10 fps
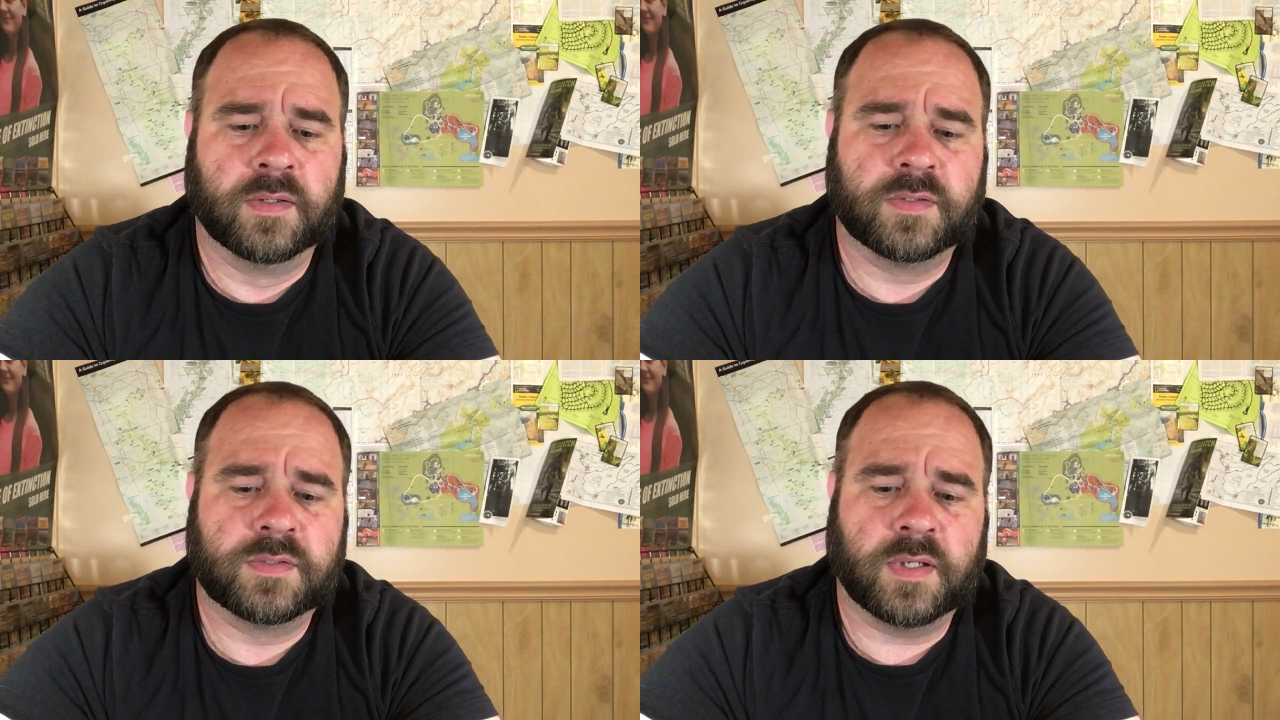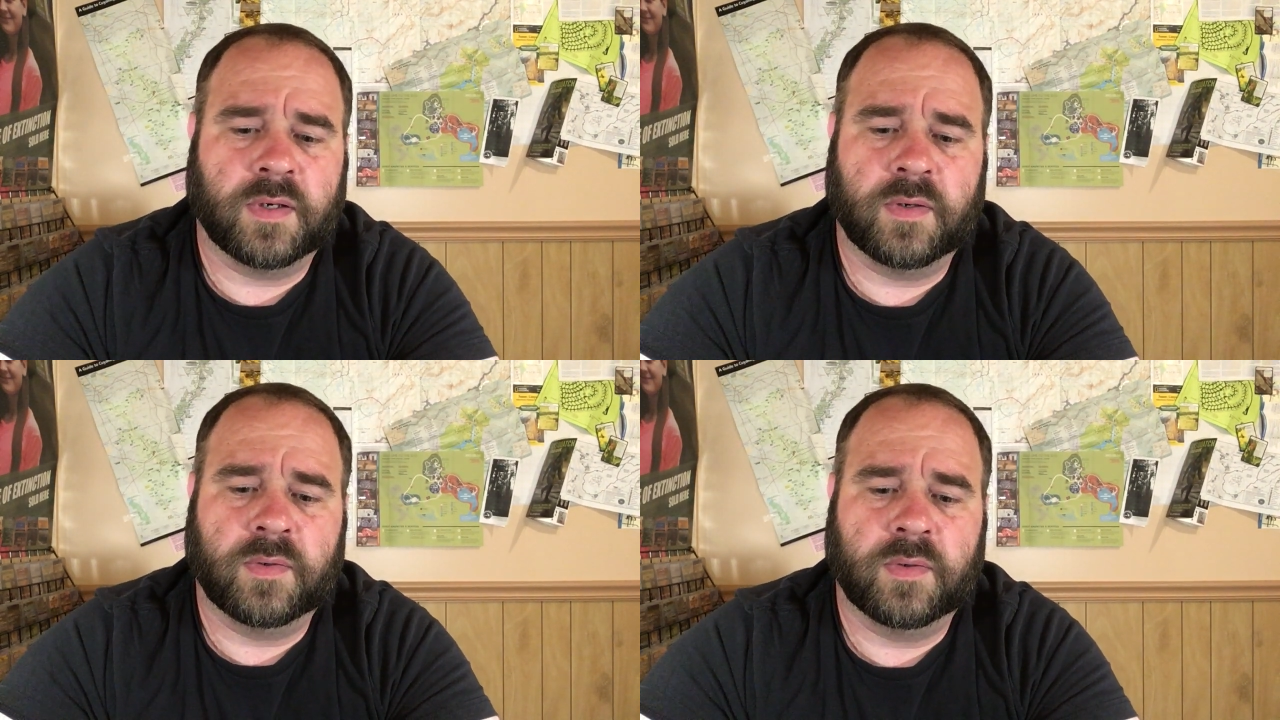
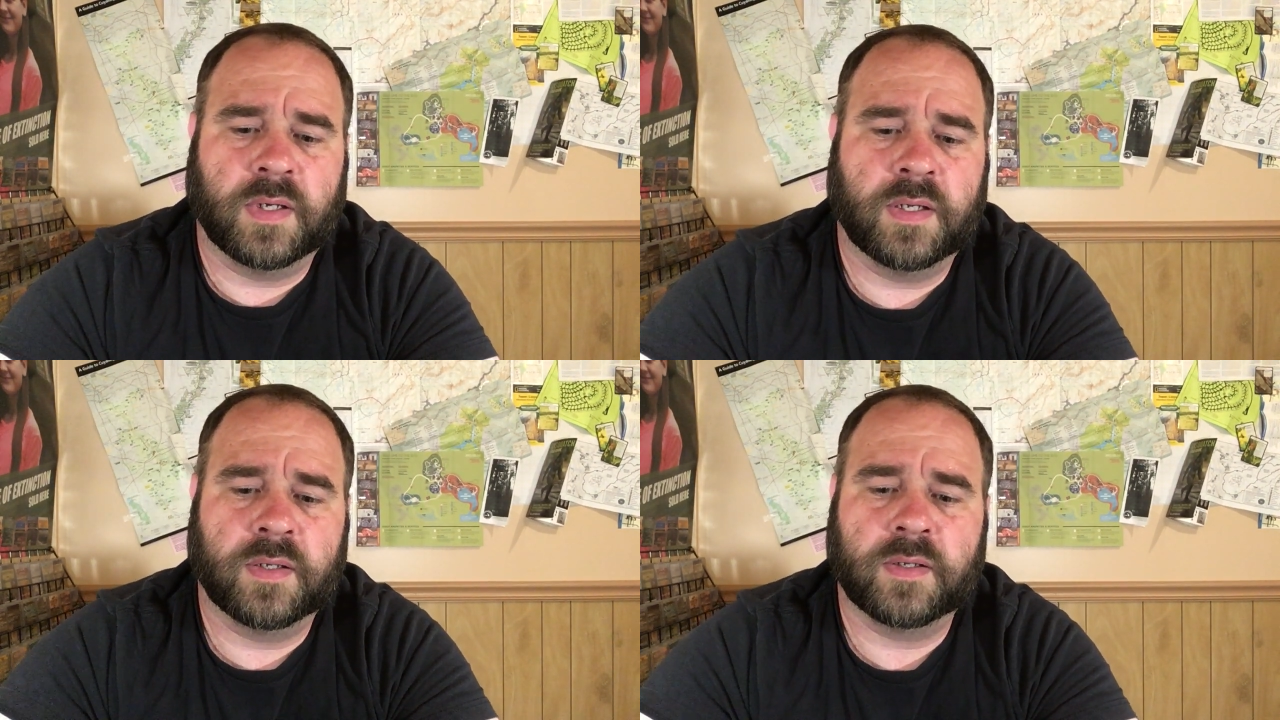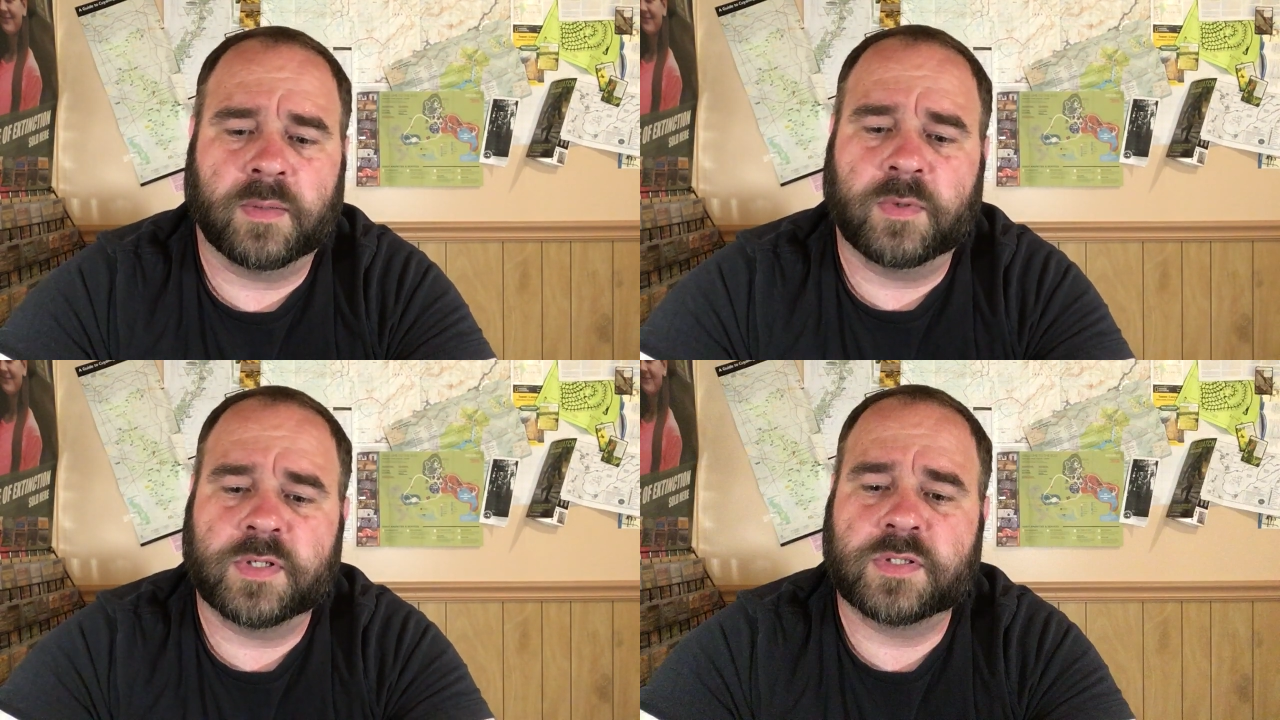So I
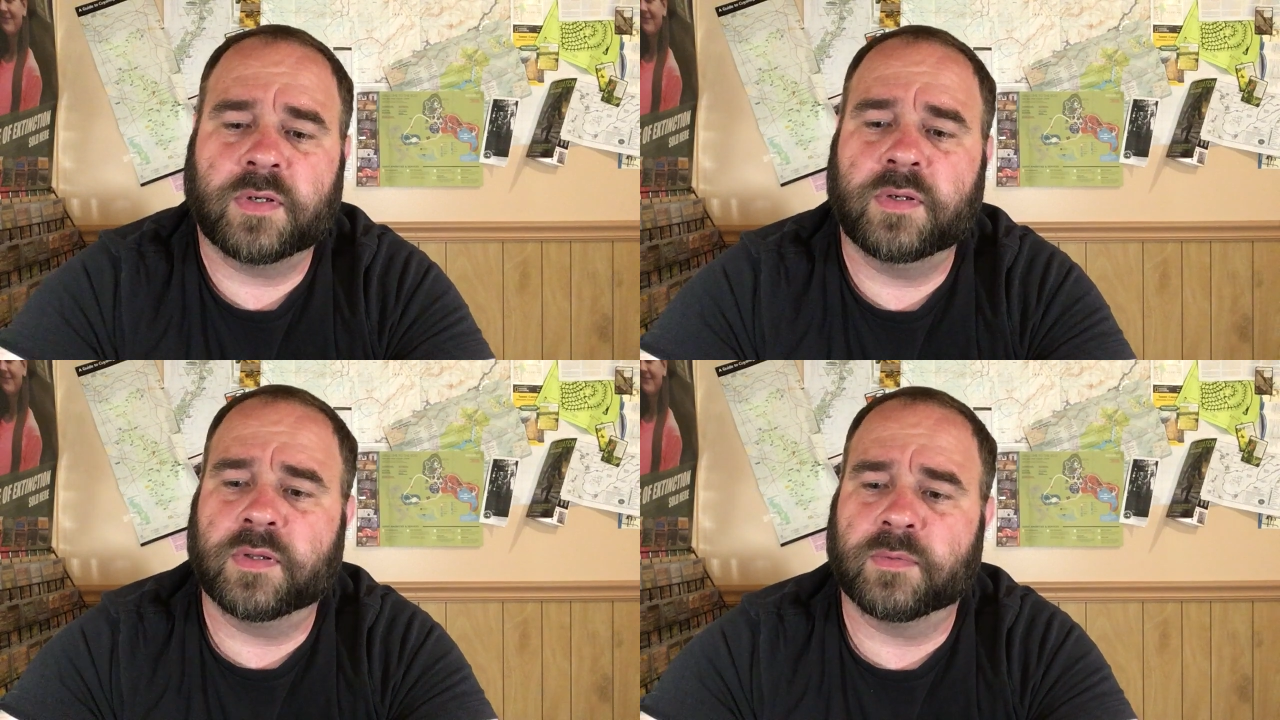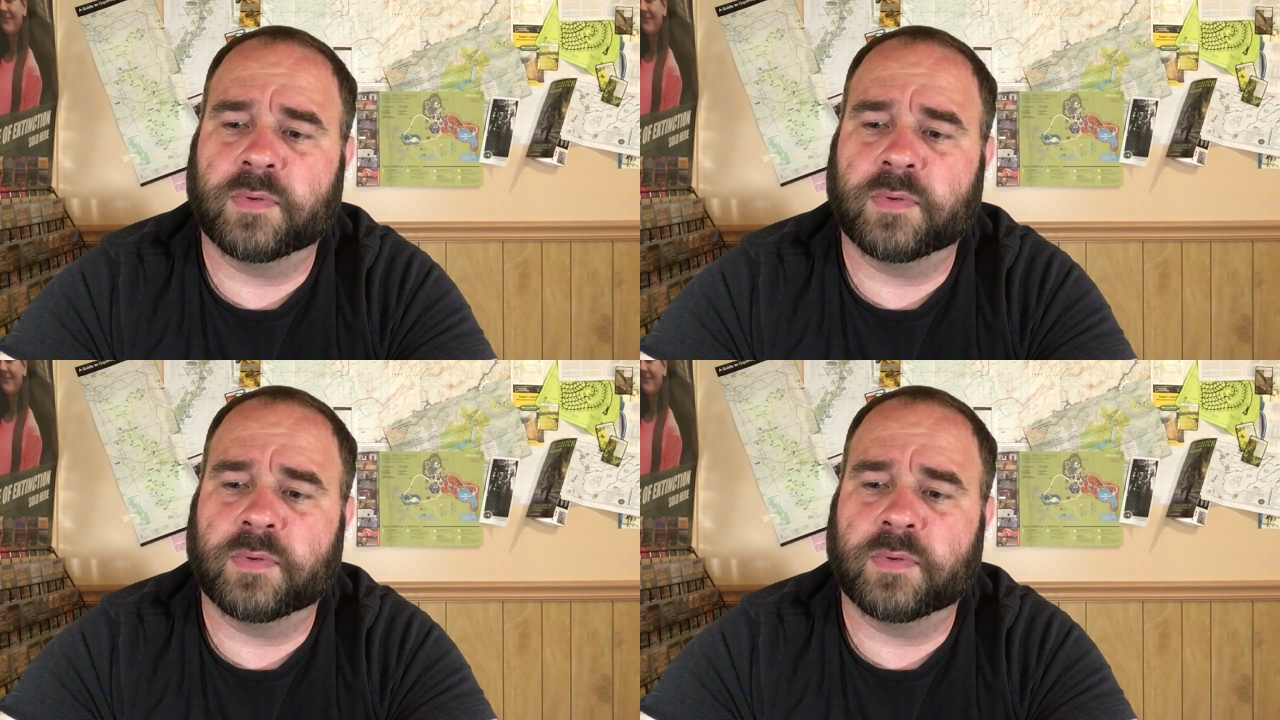want to show you the